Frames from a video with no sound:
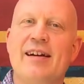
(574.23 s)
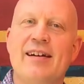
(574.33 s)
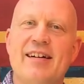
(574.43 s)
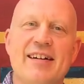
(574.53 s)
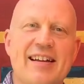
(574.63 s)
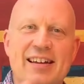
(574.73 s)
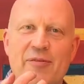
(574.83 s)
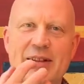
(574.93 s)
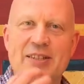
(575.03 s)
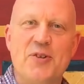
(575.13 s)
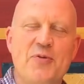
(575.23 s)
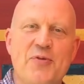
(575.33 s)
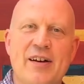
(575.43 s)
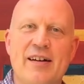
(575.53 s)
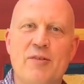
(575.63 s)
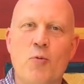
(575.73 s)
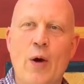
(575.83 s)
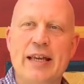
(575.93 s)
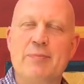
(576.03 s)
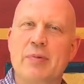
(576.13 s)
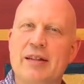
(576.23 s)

uh, lovely sort of uh, weight,